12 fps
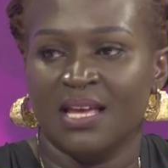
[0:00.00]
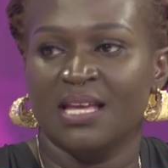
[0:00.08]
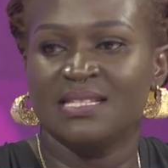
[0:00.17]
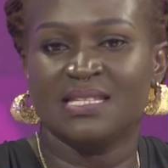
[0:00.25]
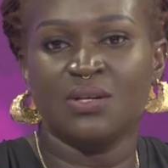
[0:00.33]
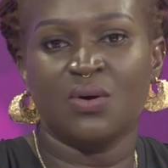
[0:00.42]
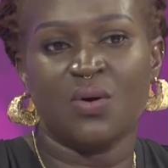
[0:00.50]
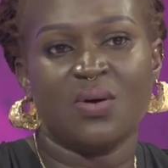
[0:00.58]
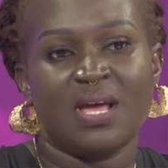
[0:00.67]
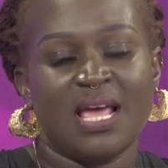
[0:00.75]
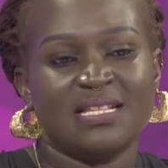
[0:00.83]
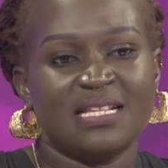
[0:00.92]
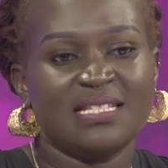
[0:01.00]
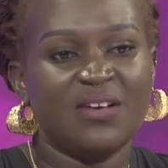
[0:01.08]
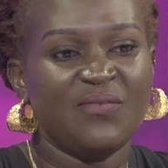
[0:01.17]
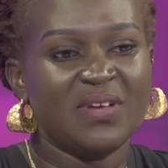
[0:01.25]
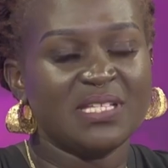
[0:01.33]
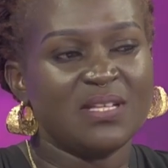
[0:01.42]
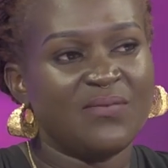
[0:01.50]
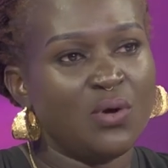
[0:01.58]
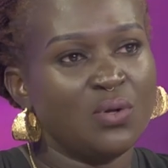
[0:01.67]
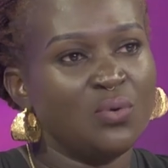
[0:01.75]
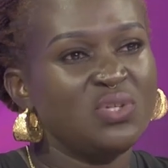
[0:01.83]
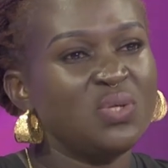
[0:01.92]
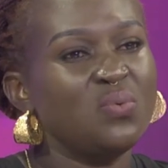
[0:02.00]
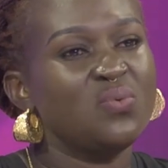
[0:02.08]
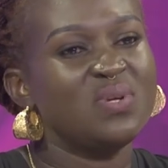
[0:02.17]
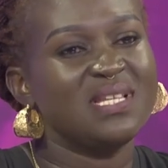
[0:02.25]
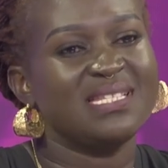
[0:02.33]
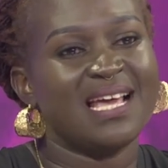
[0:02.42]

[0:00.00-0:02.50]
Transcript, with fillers: And you know, as I said, first of all, no Jew would